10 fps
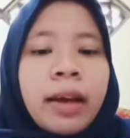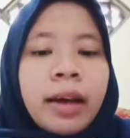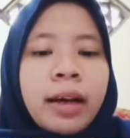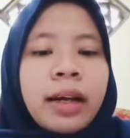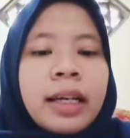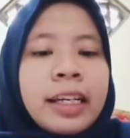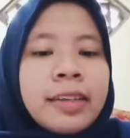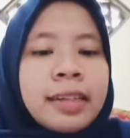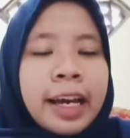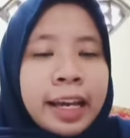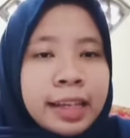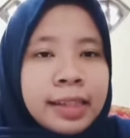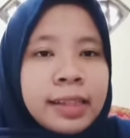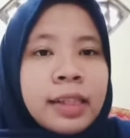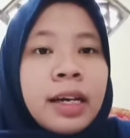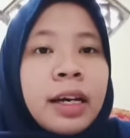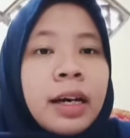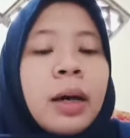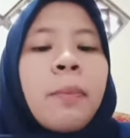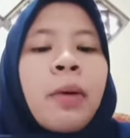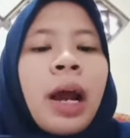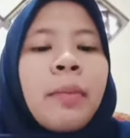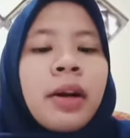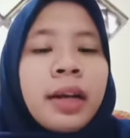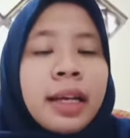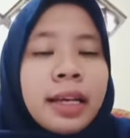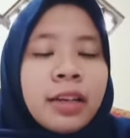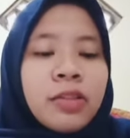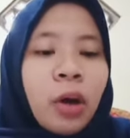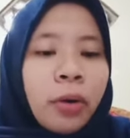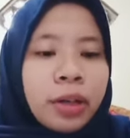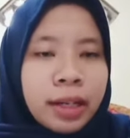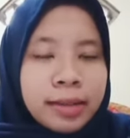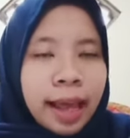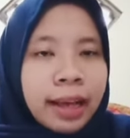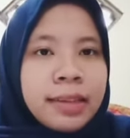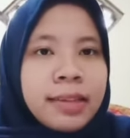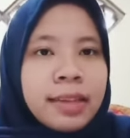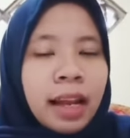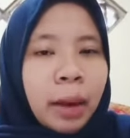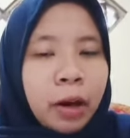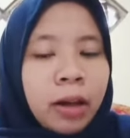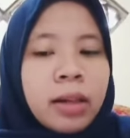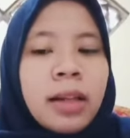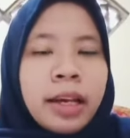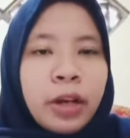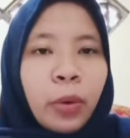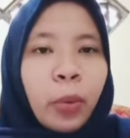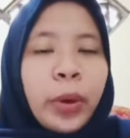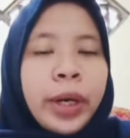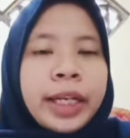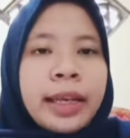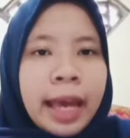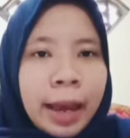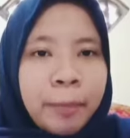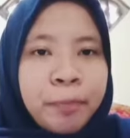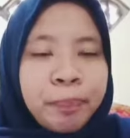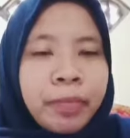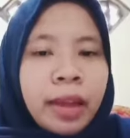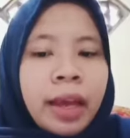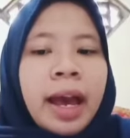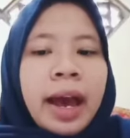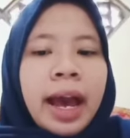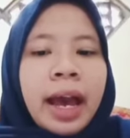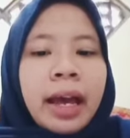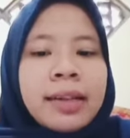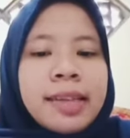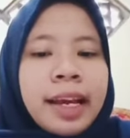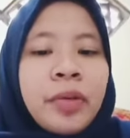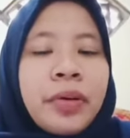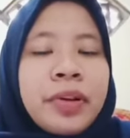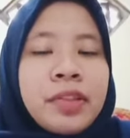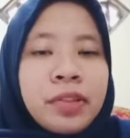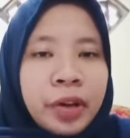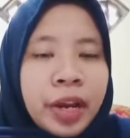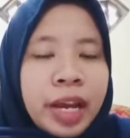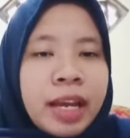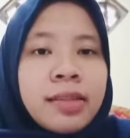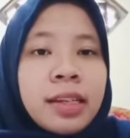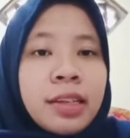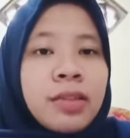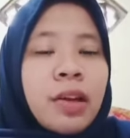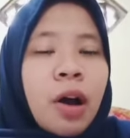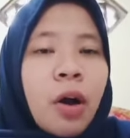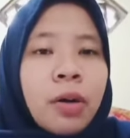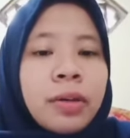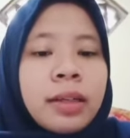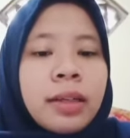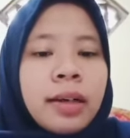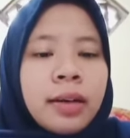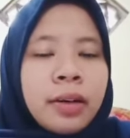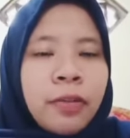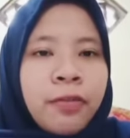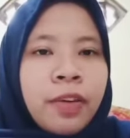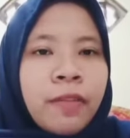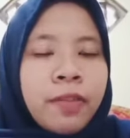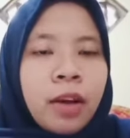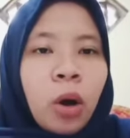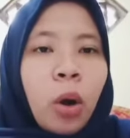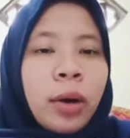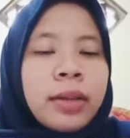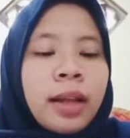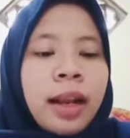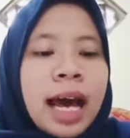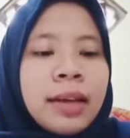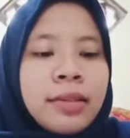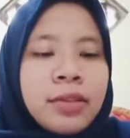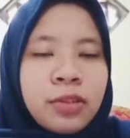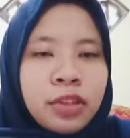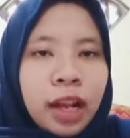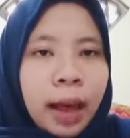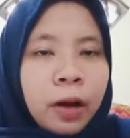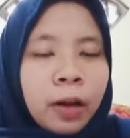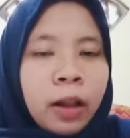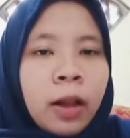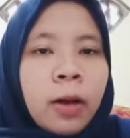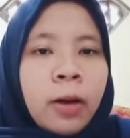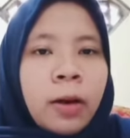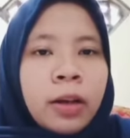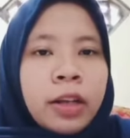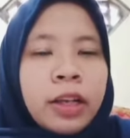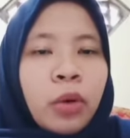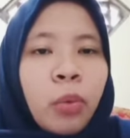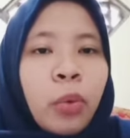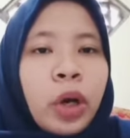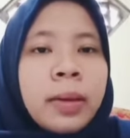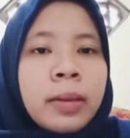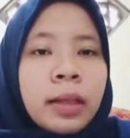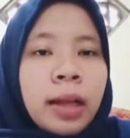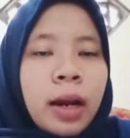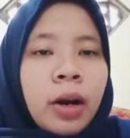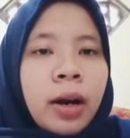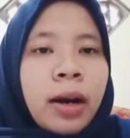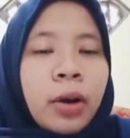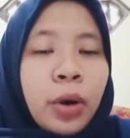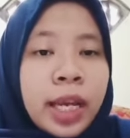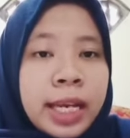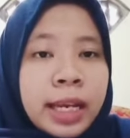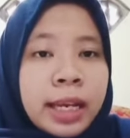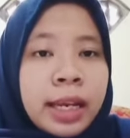In this case, the primary is on the second syllable in the word cape, and the secondary stress is on the fifth or the last syllable in the word re.